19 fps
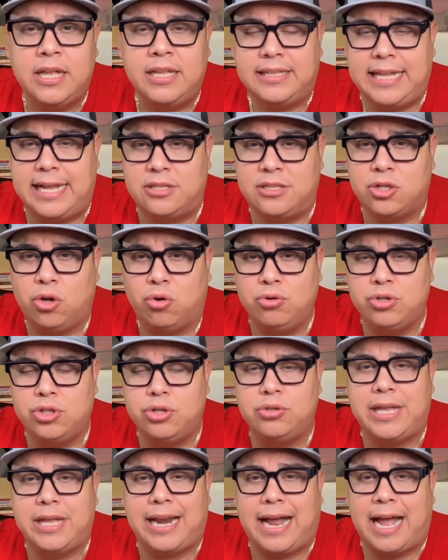that told
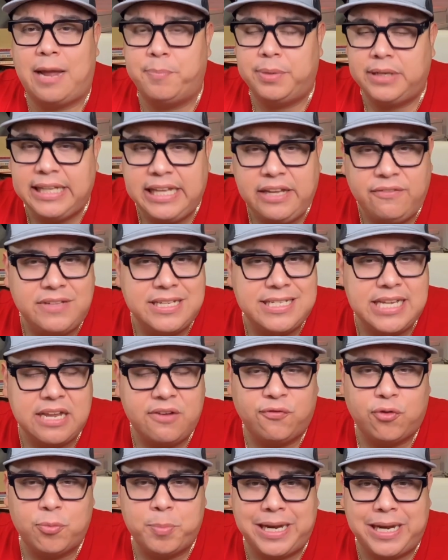you that I believe this
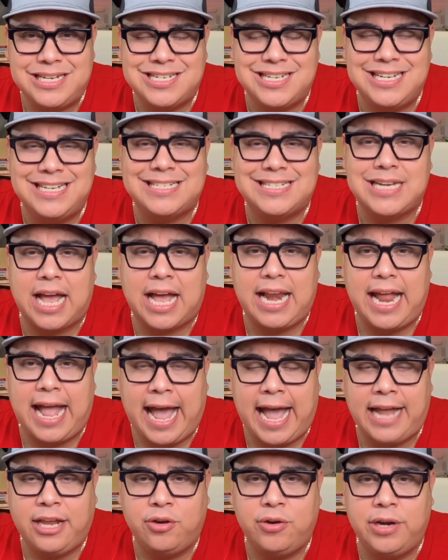information is not
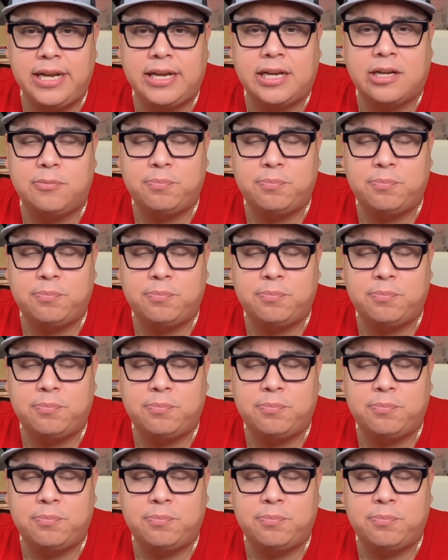accurate